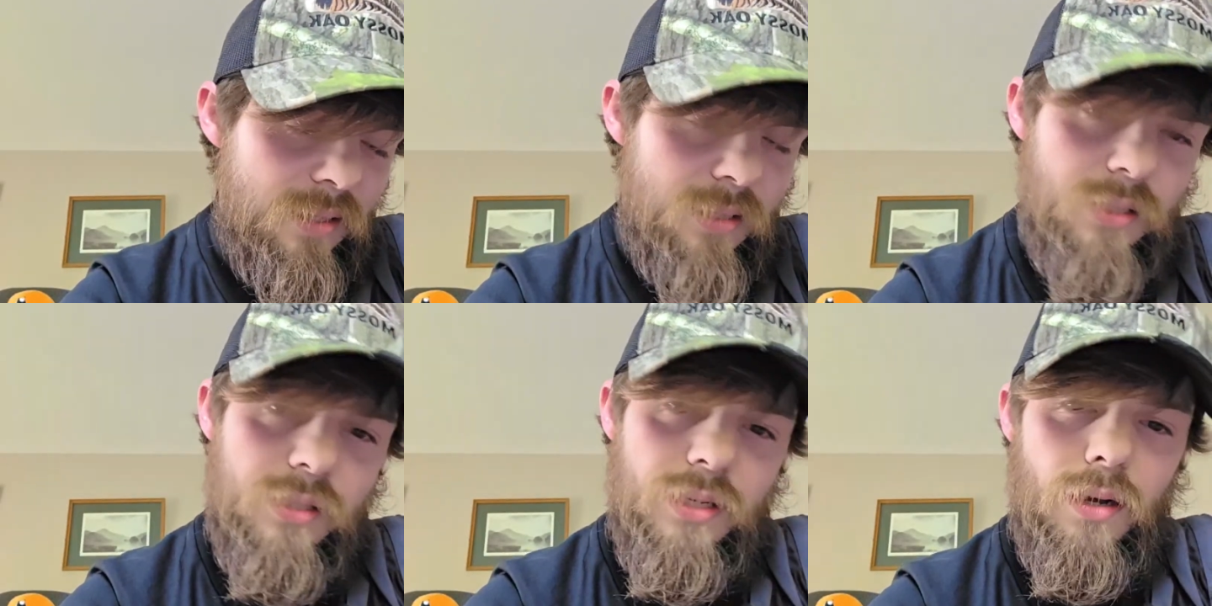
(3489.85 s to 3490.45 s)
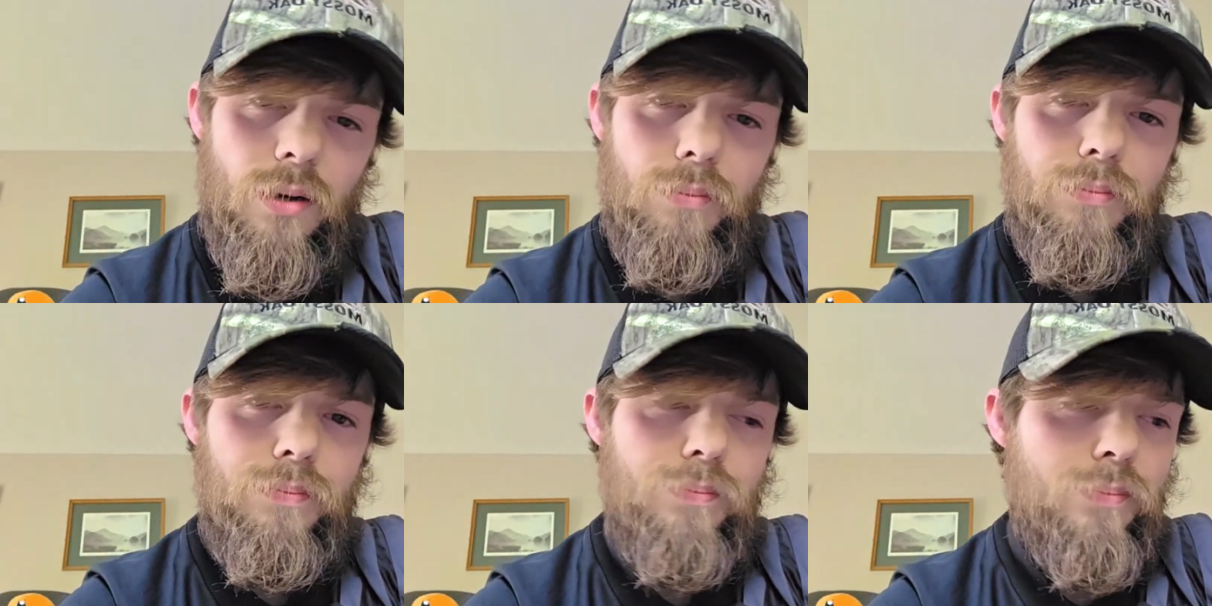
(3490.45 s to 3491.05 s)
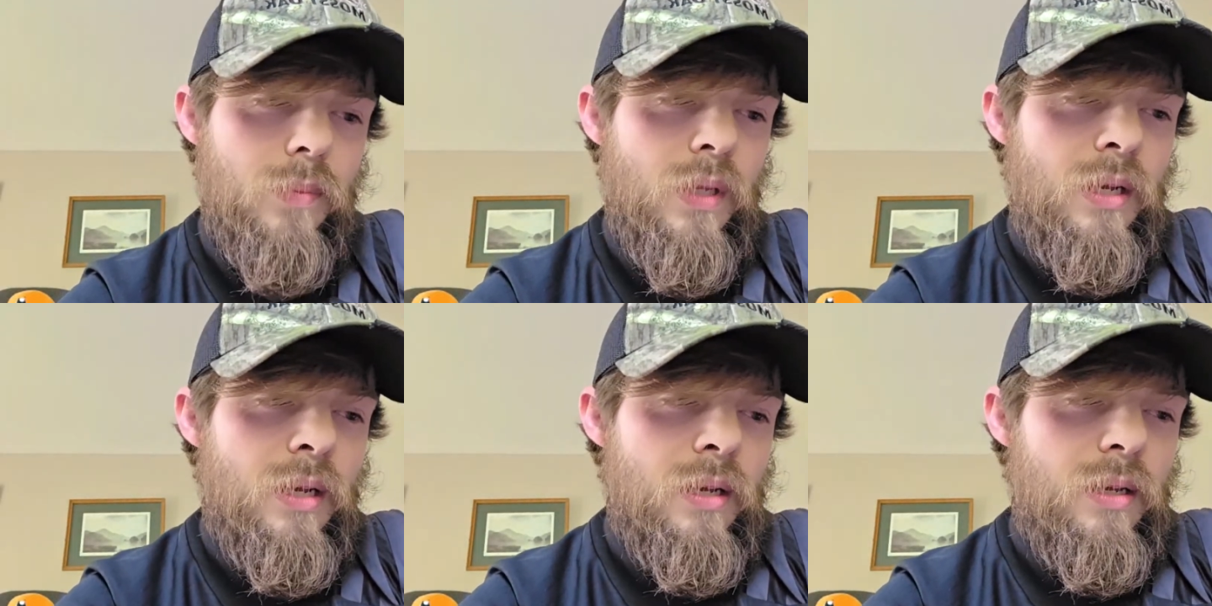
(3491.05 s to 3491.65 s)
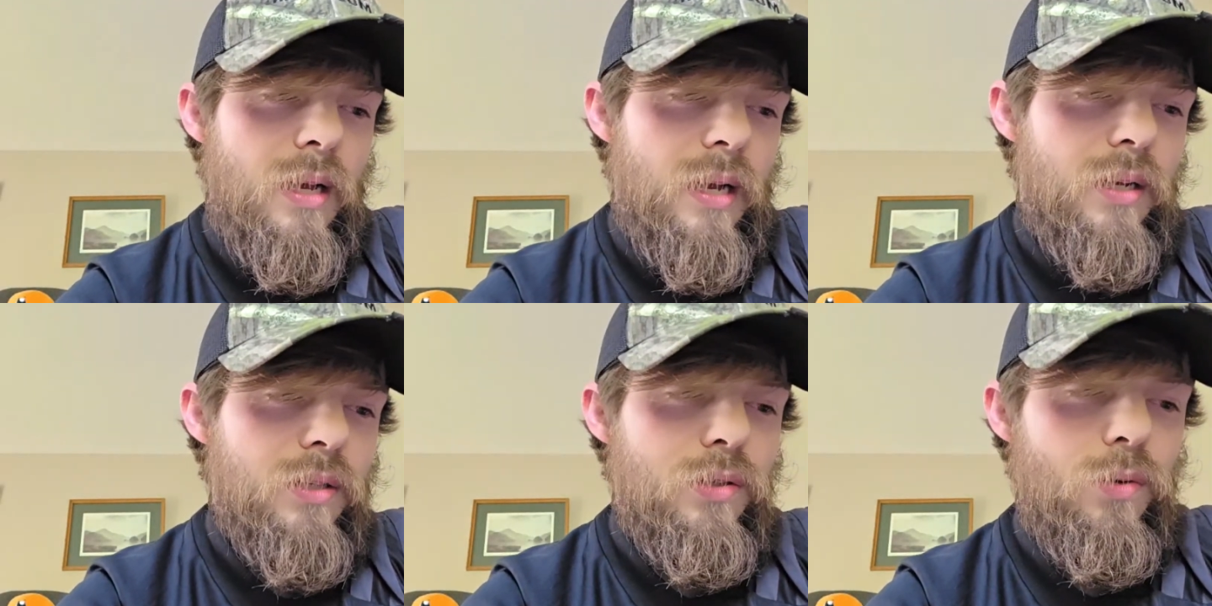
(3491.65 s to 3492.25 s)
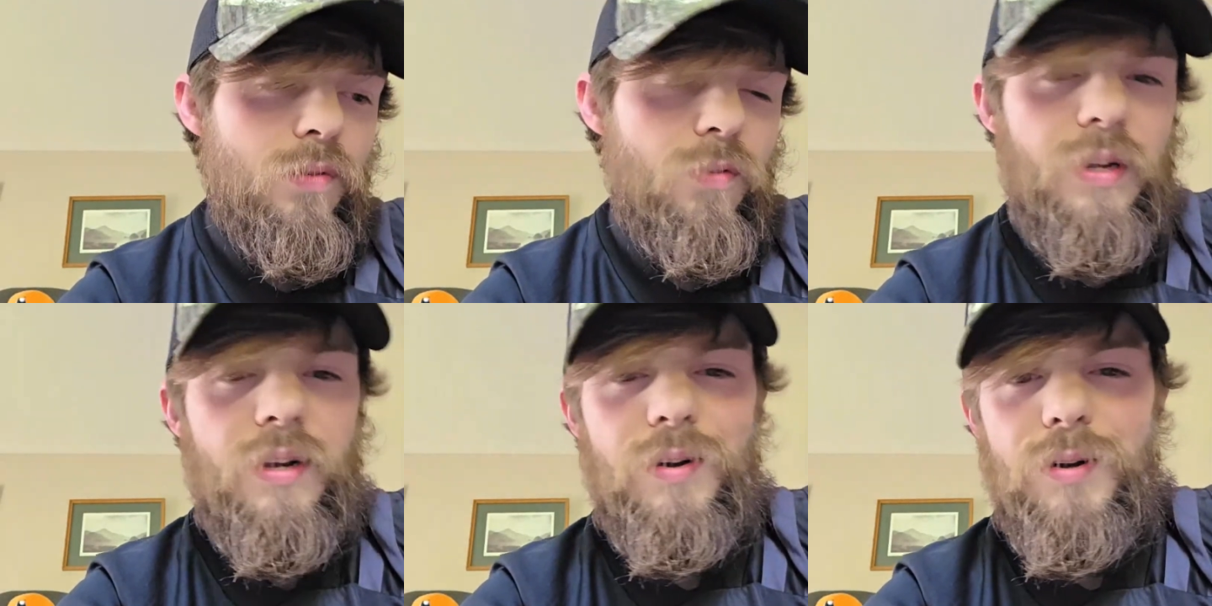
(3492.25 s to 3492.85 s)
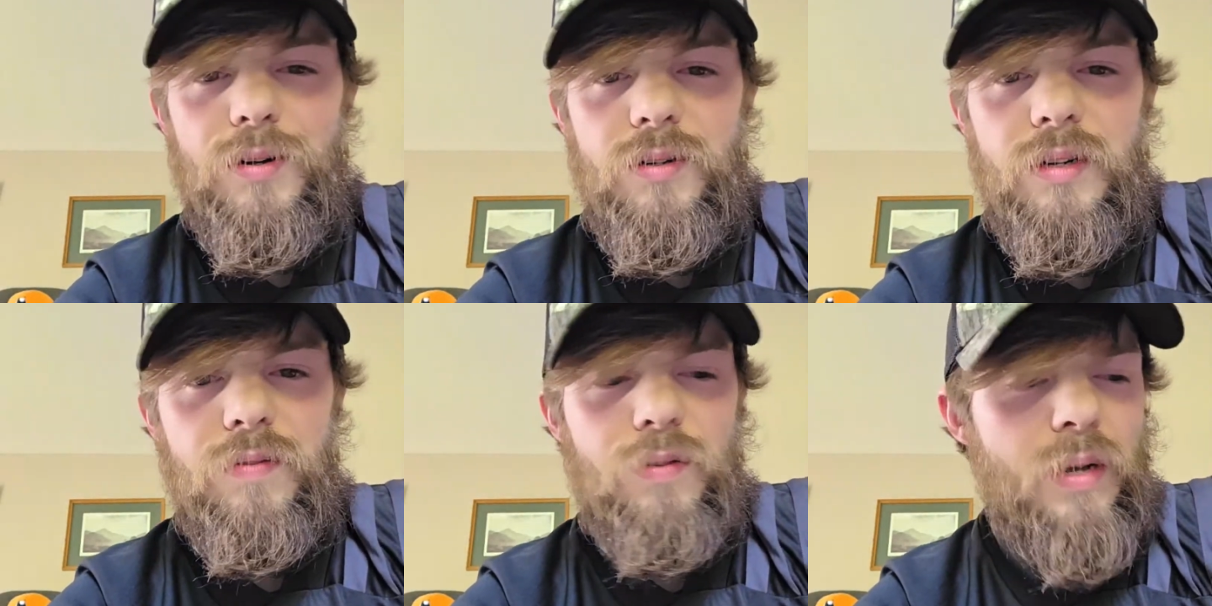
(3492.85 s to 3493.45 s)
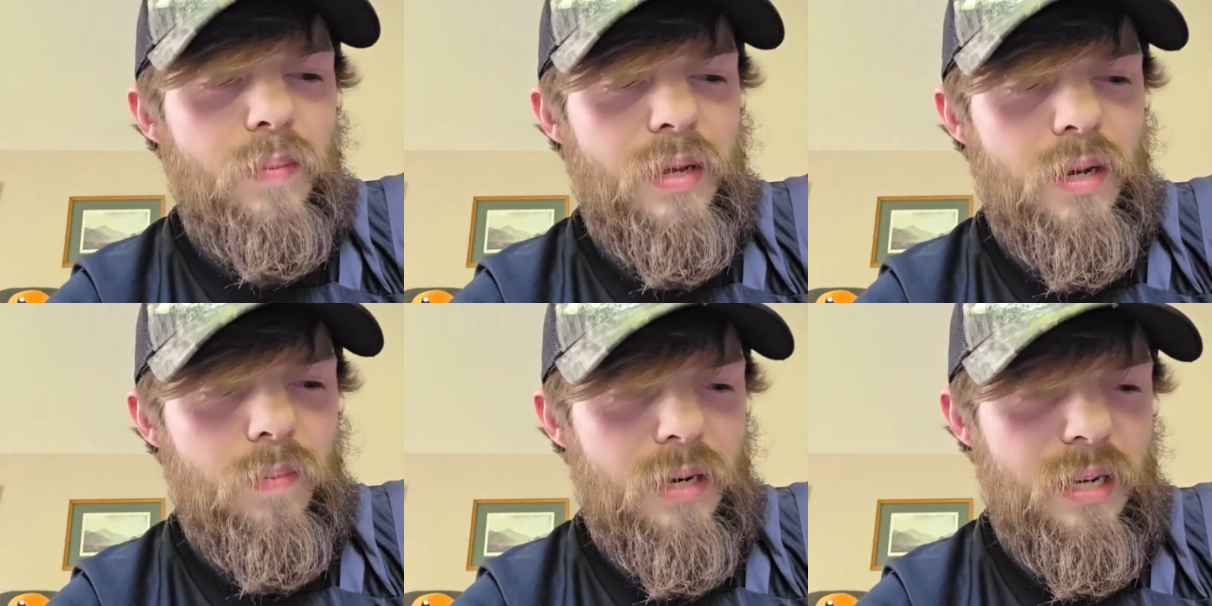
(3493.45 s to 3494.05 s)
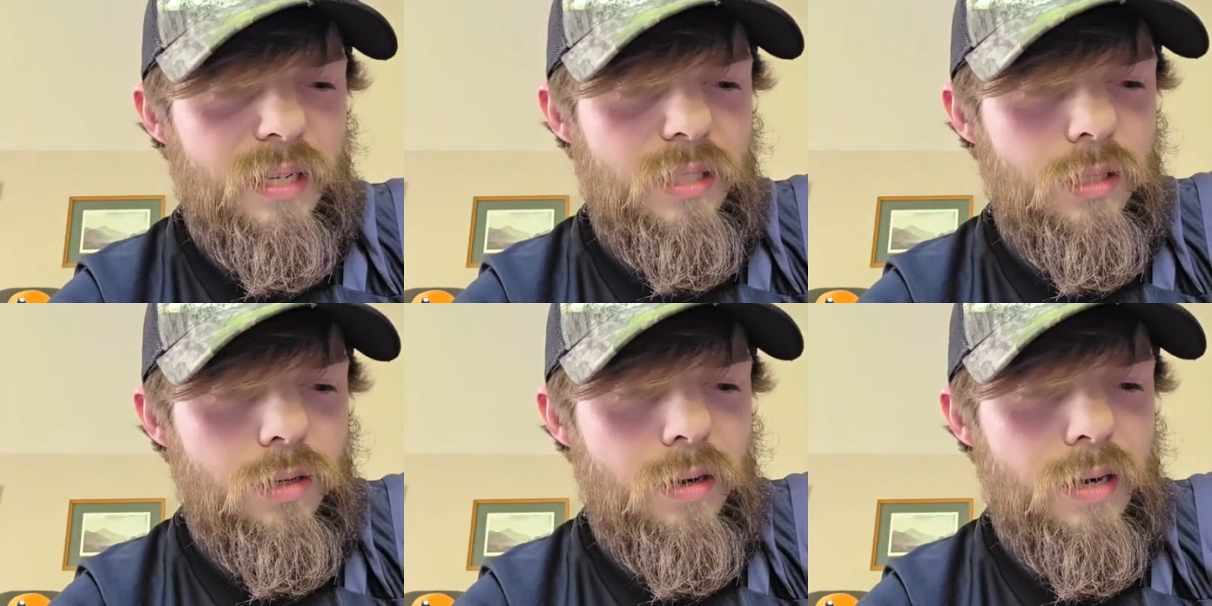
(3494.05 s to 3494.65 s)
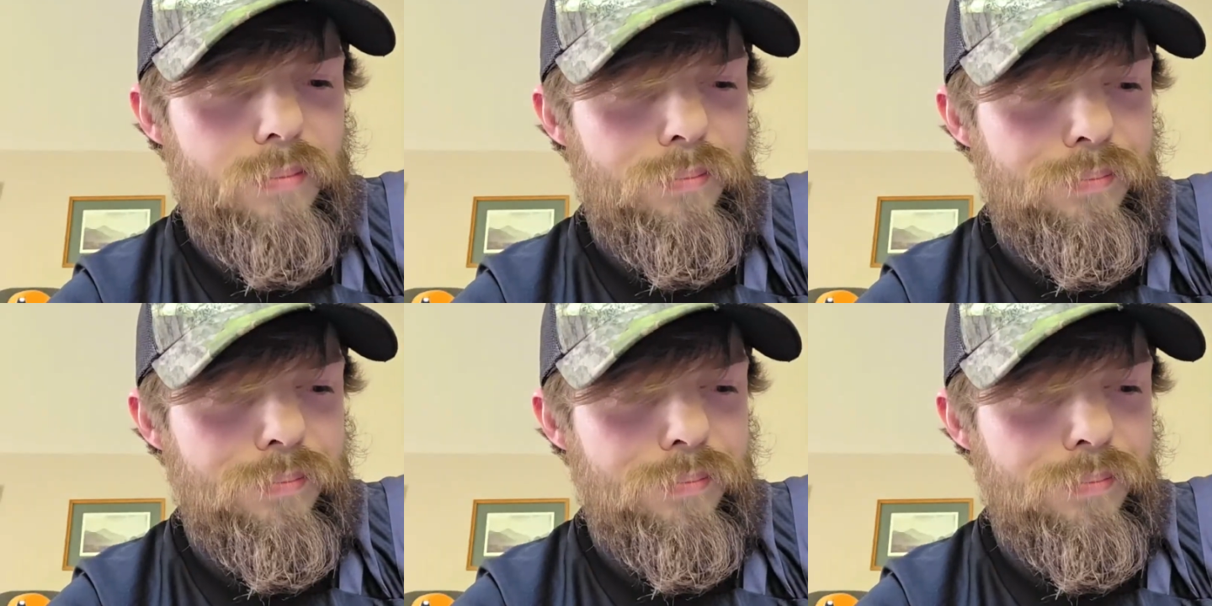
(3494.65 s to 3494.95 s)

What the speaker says: So I could do a free card if you hit me up on Instagram.